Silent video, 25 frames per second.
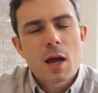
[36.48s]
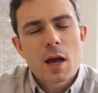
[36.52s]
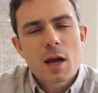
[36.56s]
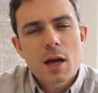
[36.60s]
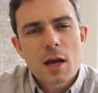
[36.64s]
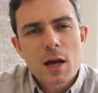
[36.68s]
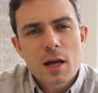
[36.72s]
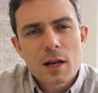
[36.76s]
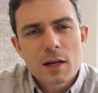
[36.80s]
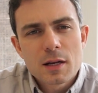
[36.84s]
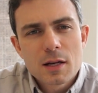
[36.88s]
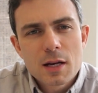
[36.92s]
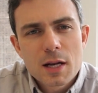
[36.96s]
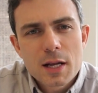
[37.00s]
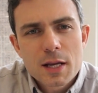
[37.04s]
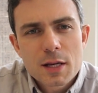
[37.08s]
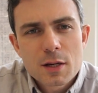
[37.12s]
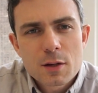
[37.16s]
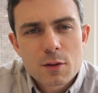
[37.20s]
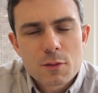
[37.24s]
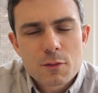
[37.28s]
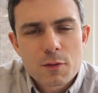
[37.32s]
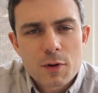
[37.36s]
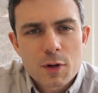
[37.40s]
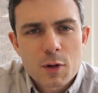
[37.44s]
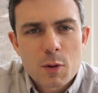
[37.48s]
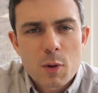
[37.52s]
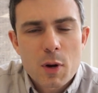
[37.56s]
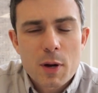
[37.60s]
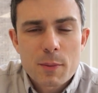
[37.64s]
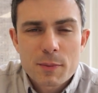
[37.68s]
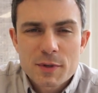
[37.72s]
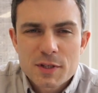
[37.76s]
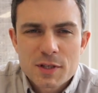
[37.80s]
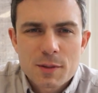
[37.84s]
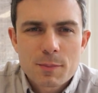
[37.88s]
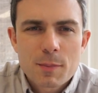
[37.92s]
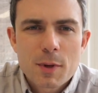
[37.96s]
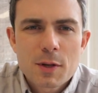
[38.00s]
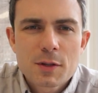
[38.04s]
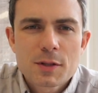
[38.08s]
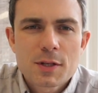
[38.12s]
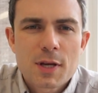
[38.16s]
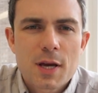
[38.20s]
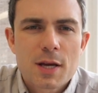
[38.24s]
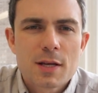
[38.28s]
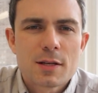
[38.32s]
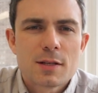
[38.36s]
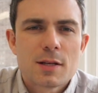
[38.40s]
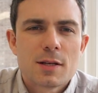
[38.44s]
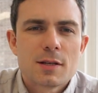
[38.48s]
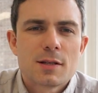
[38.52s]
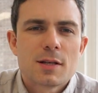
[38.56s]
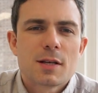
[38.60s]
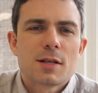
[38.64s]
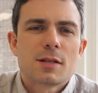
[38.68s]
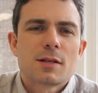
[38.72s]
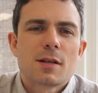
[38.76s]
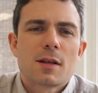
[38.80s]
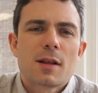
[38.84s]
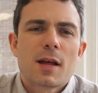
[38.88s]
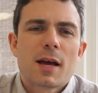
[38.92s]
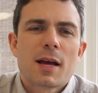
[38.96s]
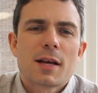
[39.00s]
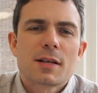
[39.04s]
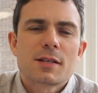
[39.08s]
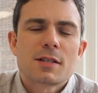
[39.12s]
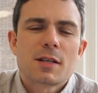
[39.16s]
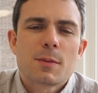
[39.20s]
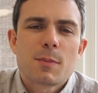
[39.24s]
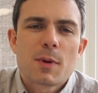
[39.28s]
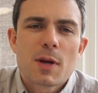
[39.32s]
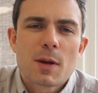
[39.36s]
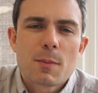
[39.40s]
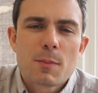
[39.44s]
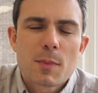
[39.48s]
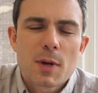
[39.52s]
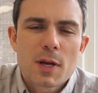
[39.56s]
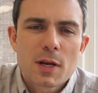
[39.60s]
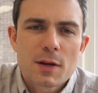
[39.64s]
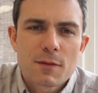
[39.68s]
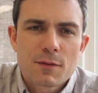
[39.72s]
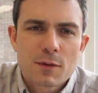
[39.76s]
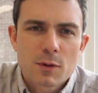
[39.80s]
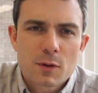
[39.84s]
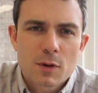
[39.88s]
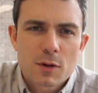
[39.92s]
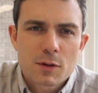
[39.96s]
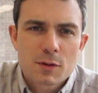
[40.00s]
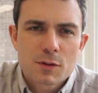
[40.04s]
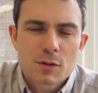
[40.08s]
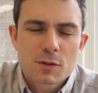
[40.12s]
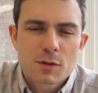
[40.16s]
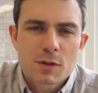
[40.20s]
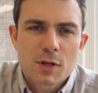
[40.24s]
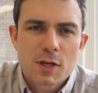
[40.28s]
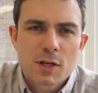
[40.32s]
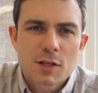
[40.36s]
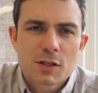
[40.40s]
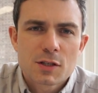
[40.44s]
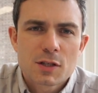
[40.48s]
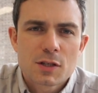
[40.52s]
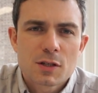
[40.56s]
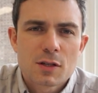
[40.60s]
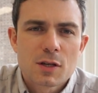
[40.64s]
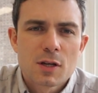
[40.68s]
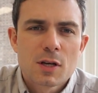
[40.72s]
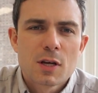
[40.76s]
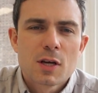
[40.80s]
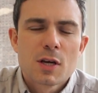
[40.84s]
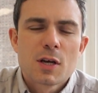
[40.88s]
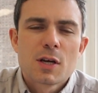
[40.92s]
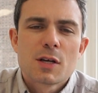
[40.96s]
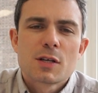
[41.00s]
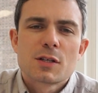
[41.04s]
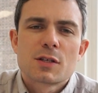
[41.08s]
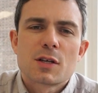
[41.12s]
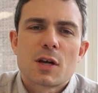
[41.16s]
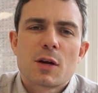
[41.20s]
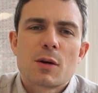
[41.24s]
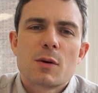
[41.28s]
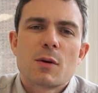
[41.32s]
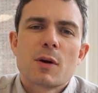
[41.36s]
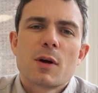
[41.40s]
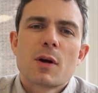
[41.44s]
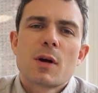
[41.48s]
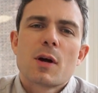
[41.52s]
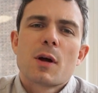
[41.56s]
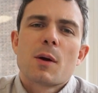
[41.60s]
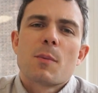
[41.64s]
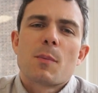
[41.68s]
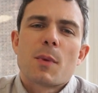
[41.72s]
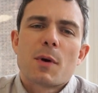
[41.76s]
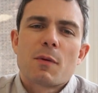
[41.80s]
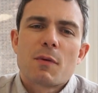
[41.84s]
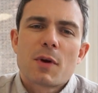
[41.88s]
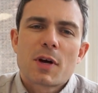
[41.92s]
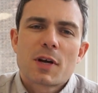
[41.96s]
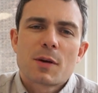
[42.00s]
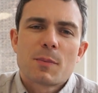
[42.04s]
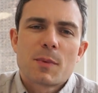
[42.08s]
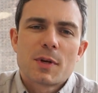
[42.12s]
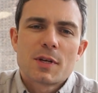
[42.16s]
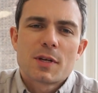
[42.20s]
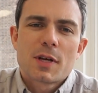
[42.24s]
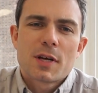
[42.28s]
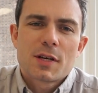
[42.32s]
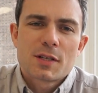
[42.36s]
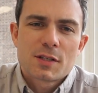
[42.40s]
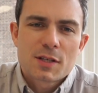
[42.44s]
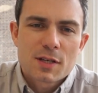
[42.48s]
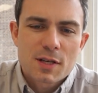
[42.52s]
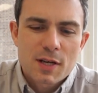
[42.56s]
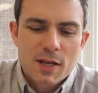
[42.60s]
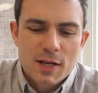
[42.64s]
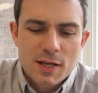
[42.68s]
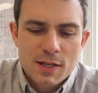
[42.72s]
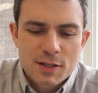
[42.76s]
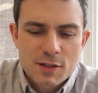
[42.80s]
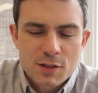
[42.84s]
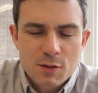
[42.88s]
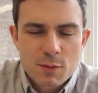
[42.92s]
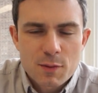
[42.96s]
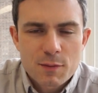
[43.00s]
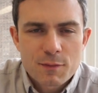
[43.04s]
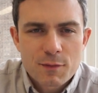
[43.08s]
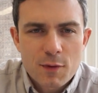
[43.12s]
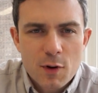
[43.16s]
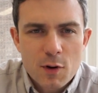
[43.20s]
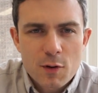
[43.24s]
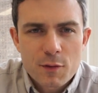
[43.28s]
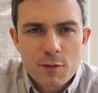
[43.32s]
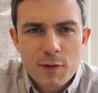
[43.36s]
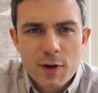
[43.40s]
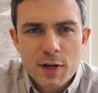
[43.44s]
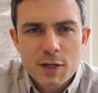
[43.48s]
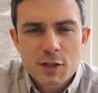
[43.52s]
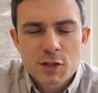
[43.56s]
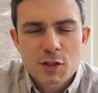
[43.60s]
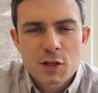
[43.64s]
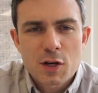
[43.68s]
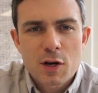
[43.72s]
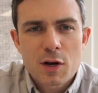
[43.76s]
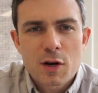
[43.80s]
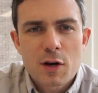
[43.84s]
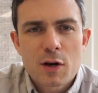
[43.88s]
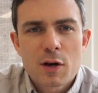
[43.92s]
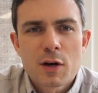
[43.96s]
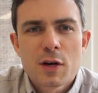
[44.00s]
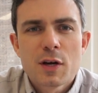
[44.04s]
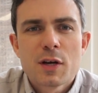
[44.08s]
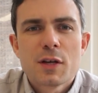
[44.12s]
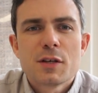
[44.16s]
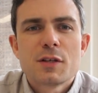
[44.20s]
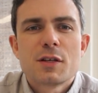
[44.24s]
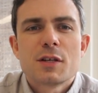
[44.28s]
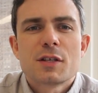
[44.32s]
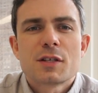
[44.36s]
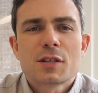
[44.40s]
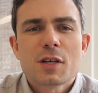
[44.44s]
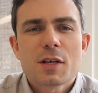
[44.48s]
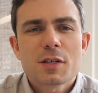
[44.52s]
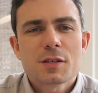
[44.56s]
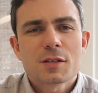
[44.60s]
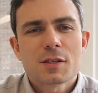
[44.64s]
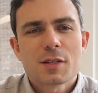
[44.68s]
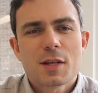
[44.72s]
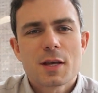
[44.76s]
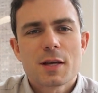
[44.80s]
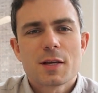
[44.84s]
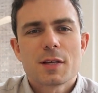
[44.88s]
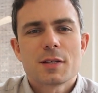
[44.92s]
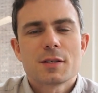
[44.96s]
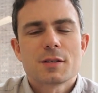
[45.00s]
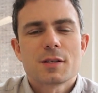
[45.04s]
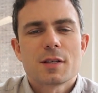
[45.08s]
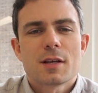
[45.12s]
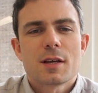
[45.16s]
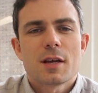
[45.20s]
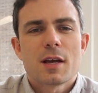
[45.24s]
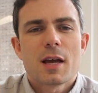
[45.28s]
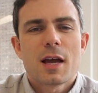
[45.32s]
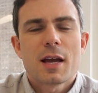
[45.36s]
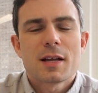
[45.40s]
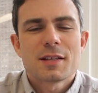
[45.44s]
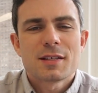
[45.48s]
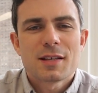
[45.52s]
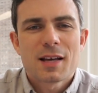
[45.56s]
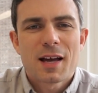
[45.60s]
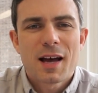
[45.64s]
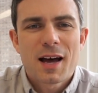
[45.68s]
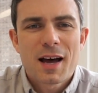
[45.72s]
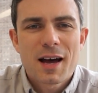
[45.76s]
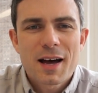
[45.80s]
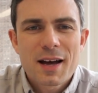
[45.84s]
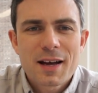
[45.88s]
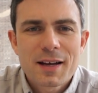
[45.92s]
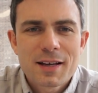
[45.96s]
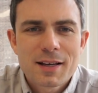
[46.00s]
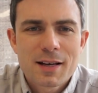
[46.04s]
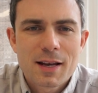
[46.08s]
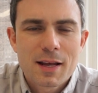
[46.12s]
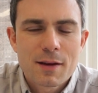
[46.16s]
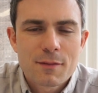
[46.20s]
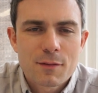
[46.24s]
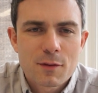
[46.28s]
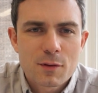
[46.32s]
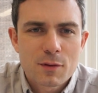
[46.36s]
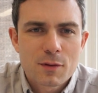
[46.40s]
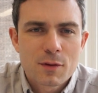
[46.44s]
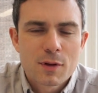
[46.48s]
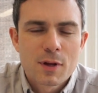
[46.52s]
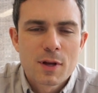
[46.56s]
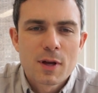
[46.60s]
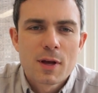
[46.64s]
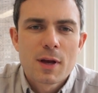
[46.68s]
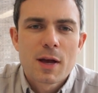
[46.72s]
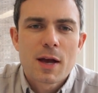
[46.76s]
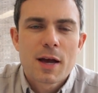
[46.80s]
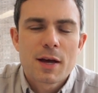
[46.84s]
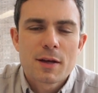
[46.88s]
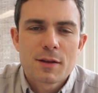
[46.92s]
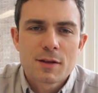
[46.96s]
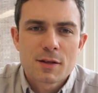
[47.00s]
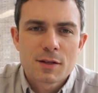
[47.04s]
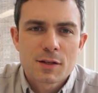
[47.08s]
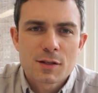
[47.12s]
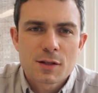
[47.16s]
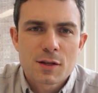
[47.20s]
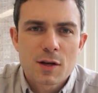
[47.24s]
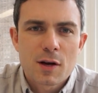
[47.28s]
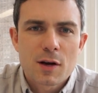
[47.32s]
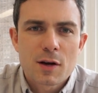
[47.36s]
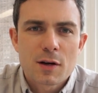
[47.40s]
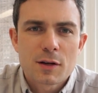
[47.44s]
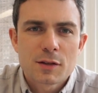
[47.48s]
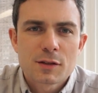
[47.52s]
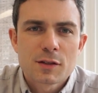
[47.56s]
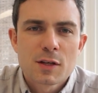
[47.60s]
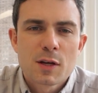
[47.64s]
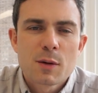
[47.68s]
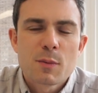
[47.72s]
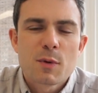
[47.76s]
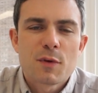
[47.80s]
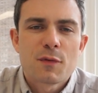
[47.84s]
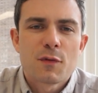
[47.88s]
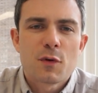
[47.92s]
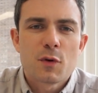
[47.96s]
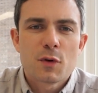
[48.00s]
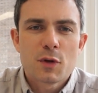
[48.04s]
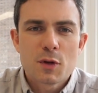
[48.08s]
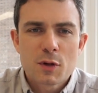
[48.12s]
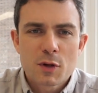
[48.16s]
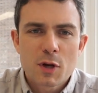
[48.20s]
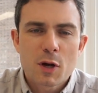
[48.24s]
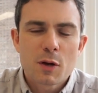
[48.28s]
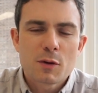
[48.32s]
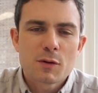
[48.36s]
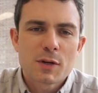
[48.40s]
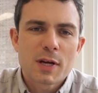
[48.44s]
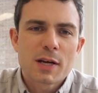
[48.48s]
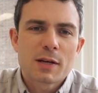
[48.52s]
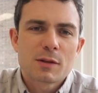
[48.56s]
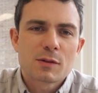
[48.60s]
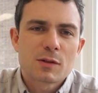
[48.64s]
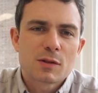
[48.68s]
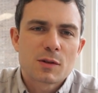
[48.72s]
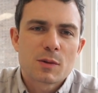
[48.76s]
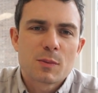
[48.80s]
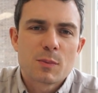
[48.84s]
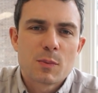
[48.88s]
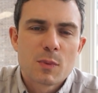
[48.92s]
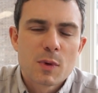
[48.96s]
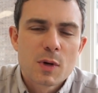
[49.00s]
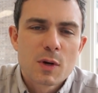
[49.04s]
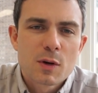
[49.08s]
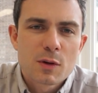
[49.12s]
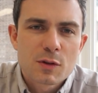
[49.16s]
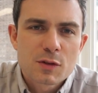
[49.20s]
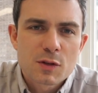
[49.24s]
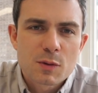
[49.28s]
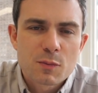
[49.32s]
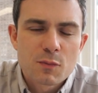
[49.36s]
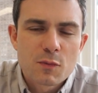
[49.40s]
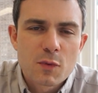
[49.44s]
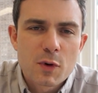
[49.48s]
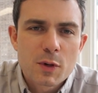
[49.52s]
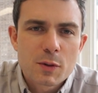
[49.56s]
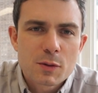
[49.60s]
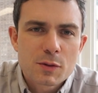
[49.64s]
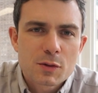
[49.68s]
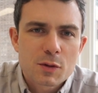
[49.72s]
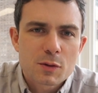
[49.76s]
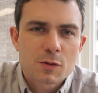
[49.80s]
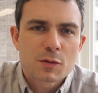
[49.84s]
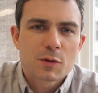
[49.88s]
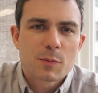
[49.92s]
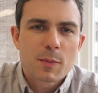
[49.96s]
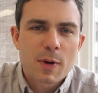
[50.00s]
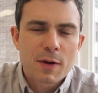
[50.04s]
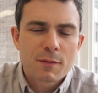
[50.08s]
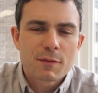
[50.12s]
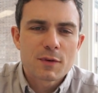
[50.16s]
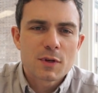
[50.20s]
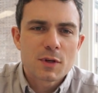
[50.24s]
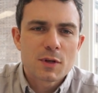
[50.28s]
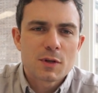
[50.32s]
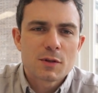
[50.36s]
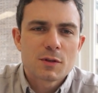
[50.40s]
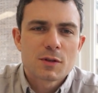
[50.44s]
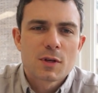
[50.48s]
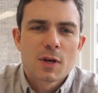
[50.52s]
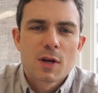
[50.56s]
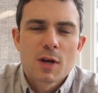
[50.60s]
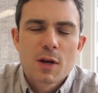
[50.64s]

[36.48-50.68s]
A legal requirement in most cases is that there has to be a meaningful consultation. So my recommendation is to involve HR, discuss things at a high level at the start before you go down some routes or some avenues